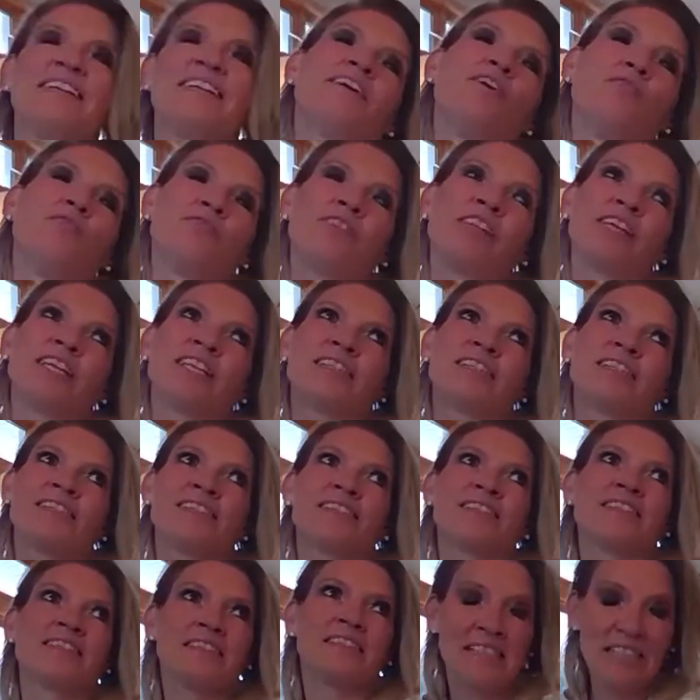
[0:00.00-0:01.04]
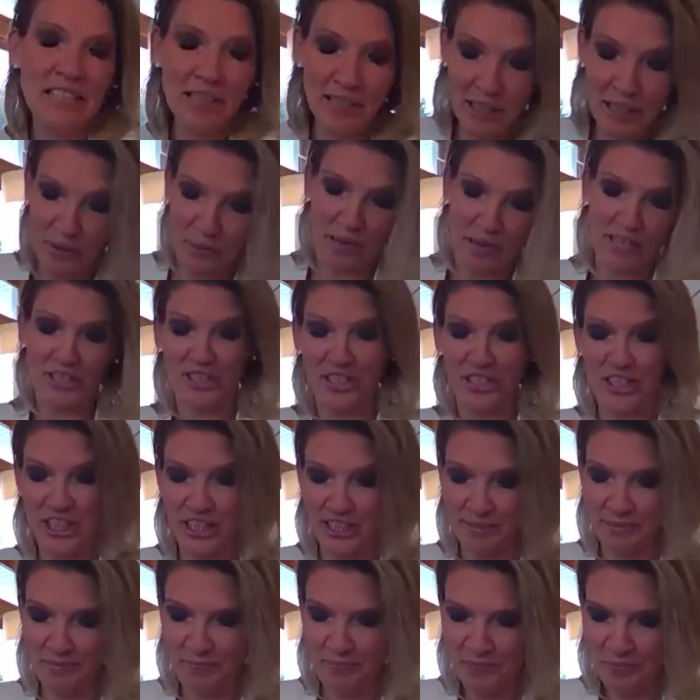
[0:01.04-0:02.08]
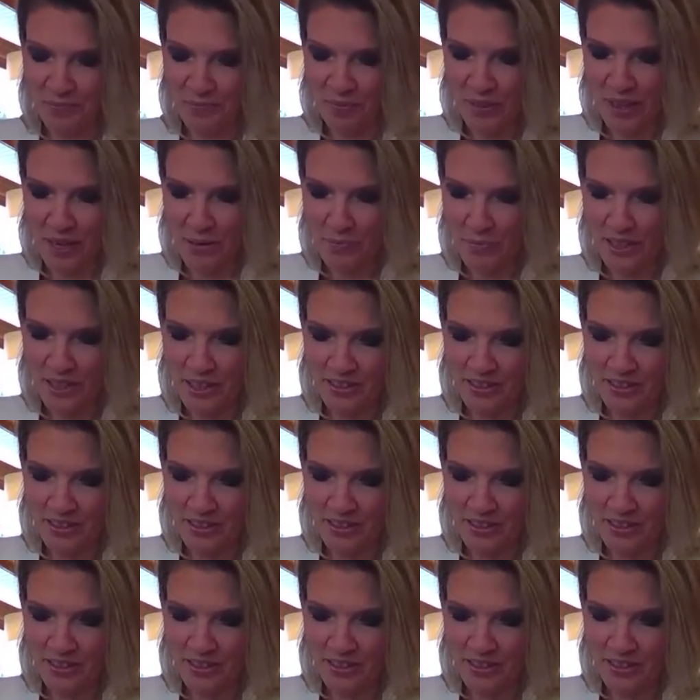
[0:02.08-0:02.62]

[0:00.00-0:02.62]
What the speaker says: hopefully this isn't a silly question, but you